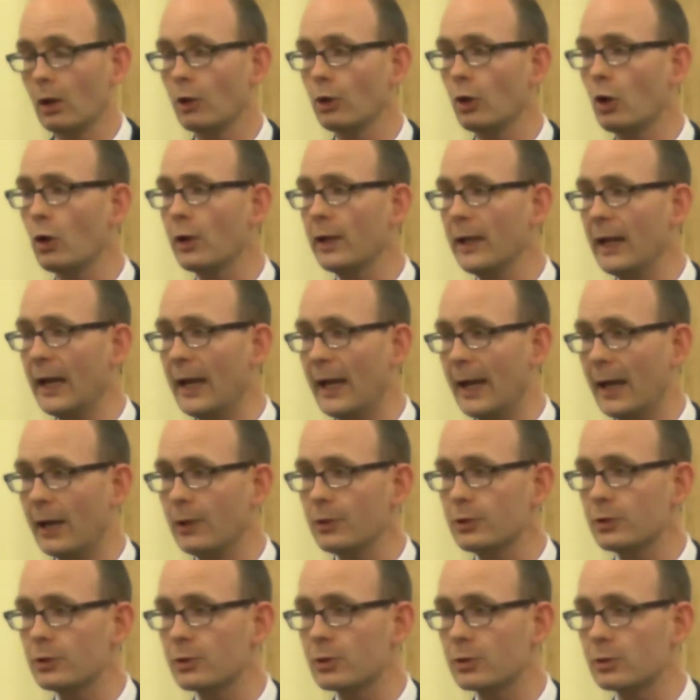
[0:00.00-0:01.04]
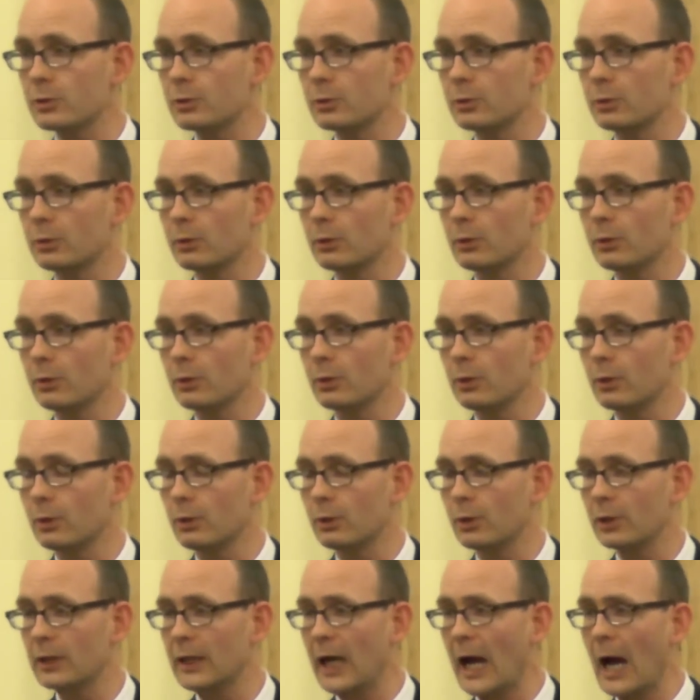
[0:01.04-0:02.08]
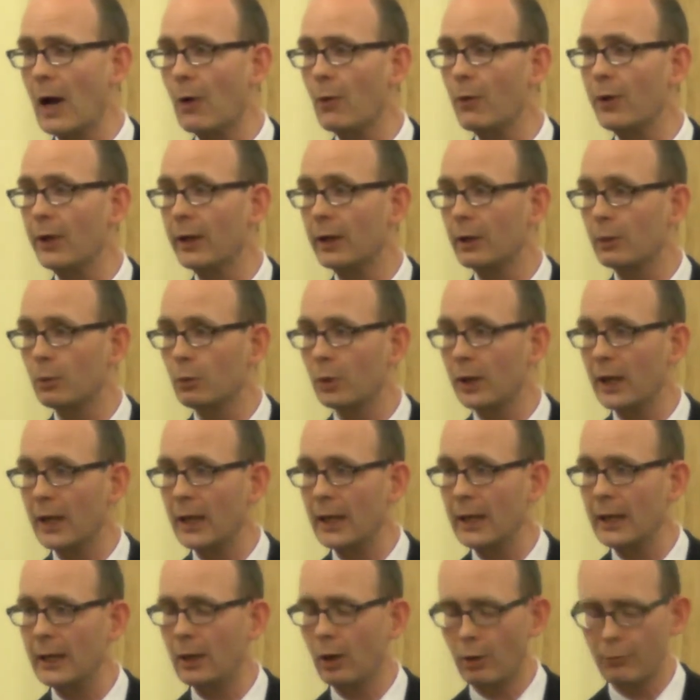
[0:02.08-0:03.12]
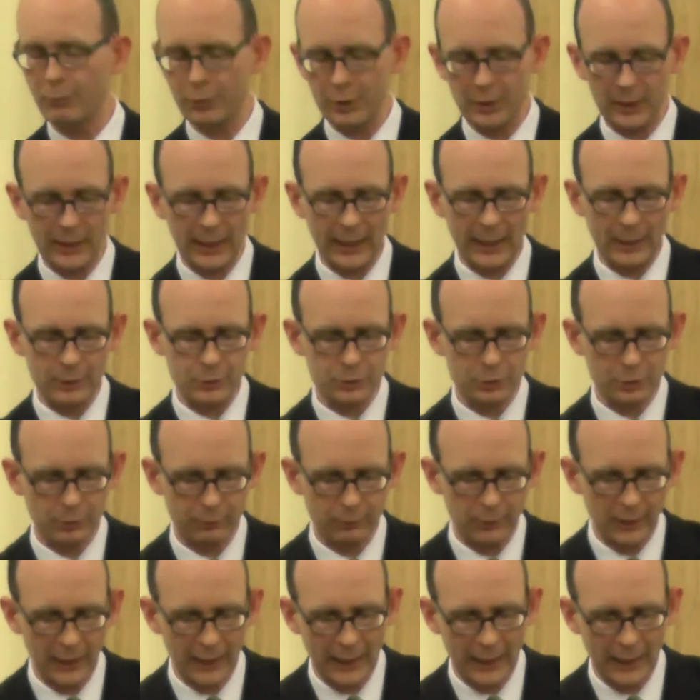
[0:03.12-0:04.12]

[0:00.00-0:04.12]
And oh, yes, the carrying away of the gates of